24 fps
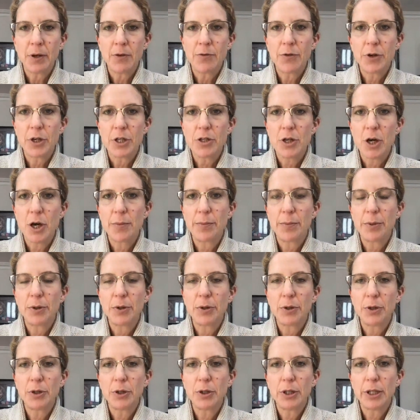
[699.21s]
for
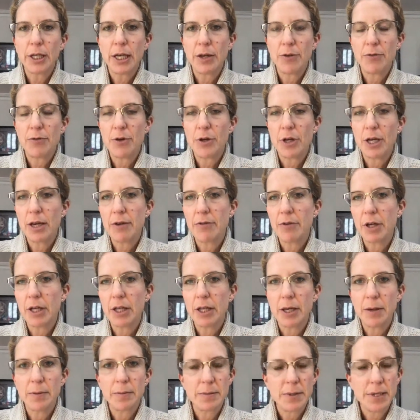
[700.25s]
example, if you're giving
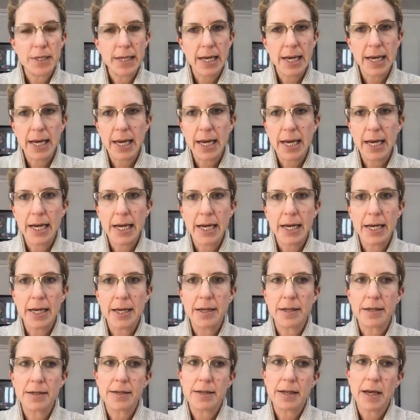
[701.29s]
them
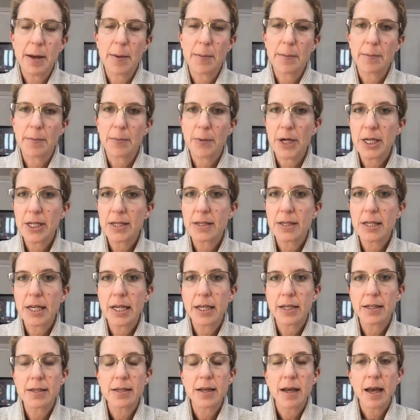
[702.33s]
say some
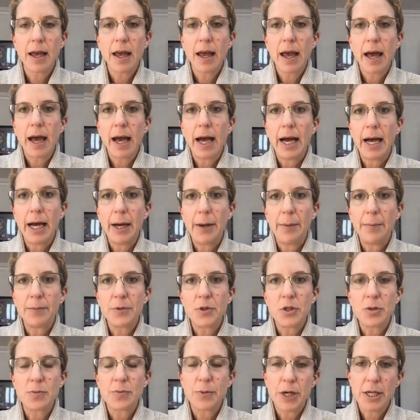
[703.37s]
breadsticks,
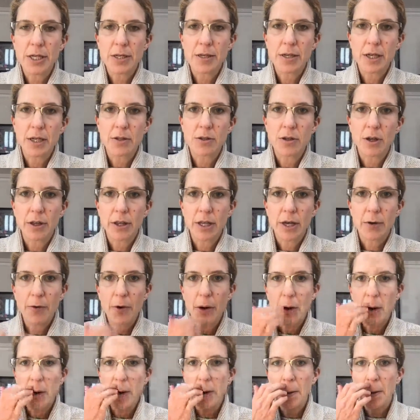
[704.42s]
just breadsticks on their
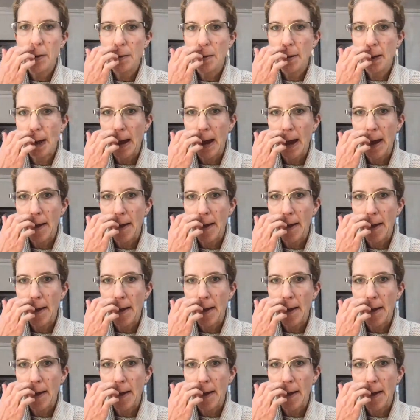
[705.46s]
own